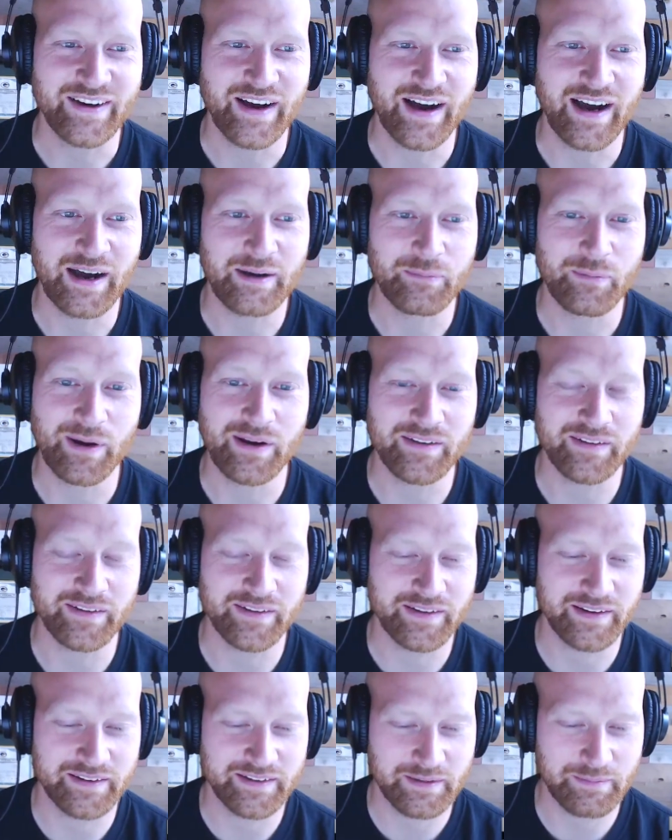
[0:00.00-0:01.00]
Well,
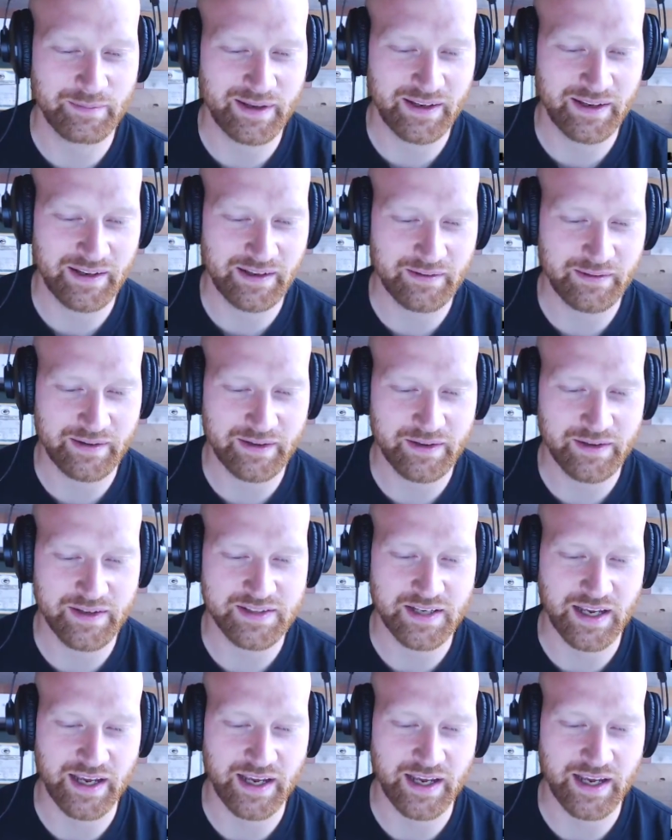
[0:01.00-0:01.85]
let me do this.